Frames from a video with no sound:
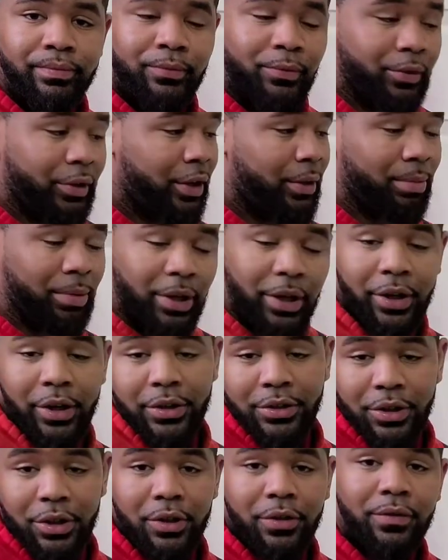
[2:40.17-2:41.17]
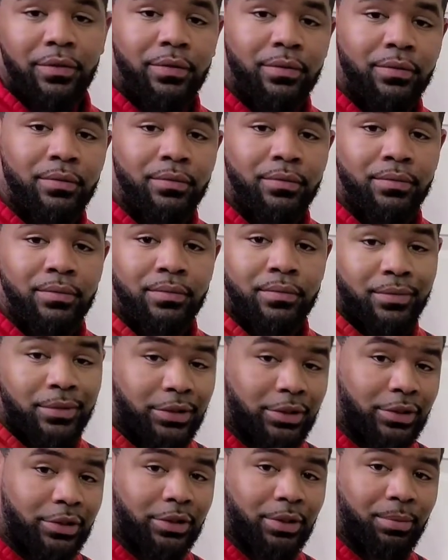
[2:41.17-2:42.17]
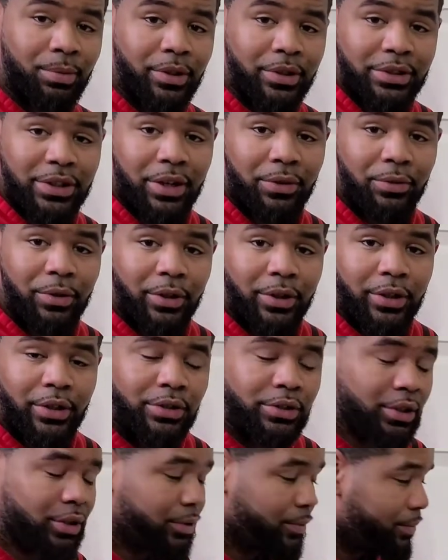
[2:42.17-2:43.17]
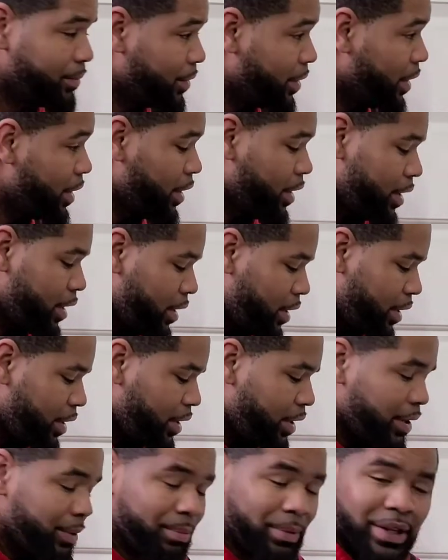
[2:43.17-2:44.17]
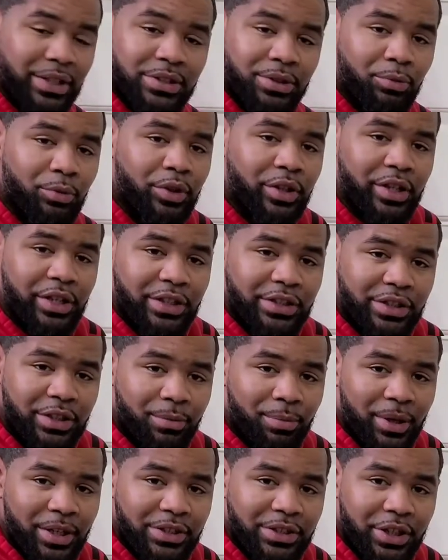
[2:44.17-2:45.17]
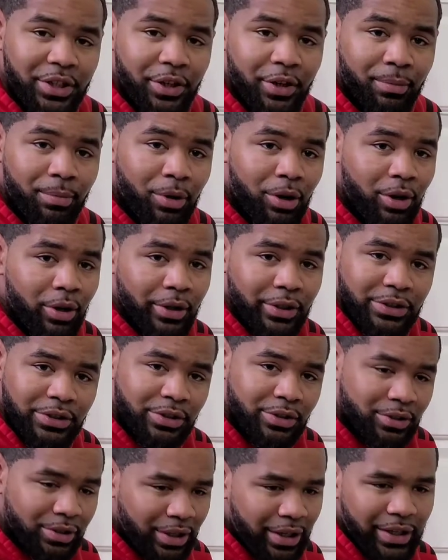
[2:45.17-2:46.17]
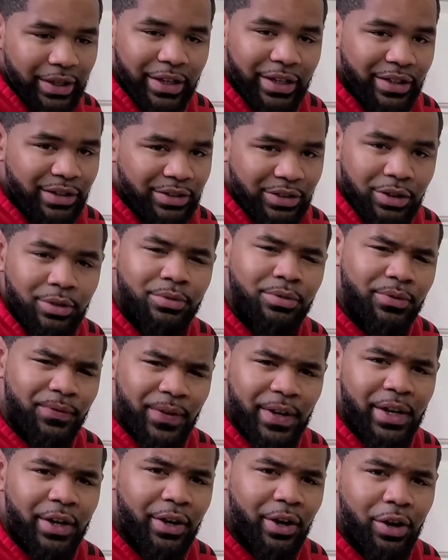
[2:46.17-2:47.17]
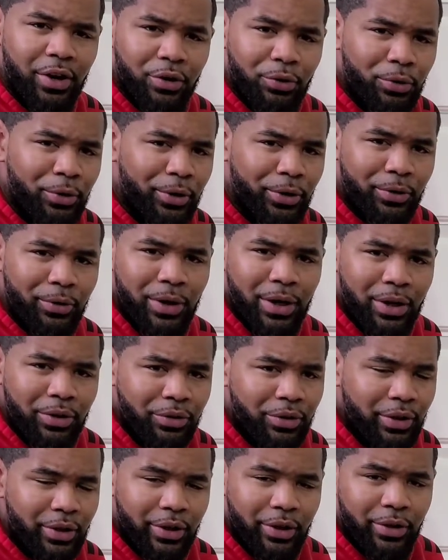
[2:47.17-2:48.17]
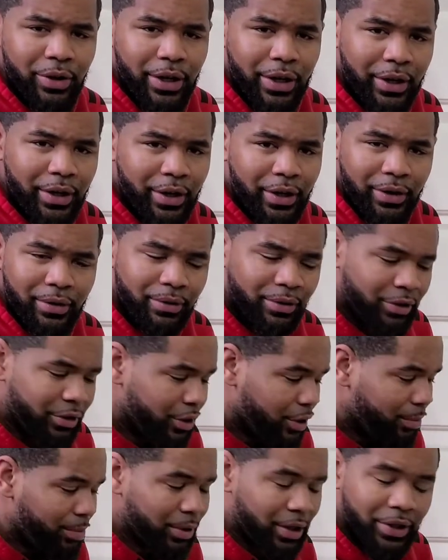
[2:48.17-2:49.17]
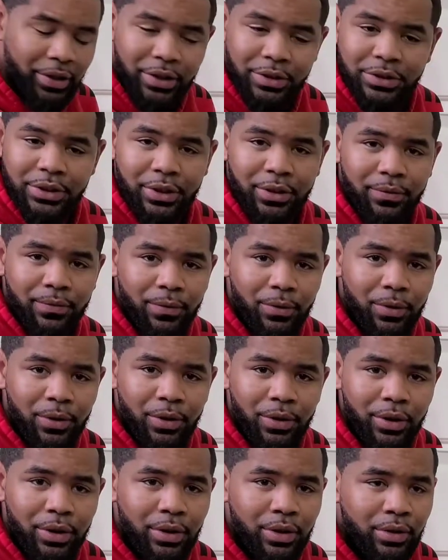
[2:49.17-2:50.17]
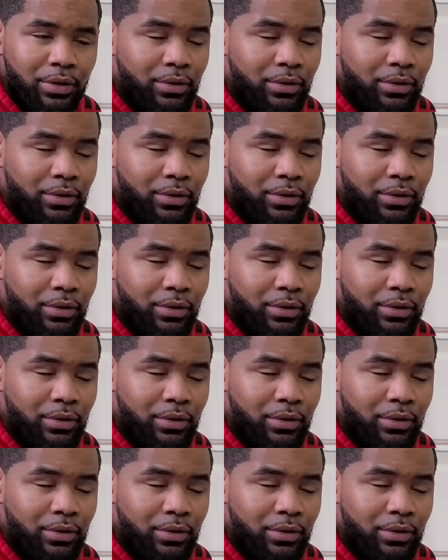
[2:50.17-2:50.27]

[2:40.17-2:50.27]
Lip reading: When you unplug it, it's off. It's as simple as that, really. So makes it really easy to maintain your ball, and again, in terms of getting all the oil out, you can go ahead and plug this in for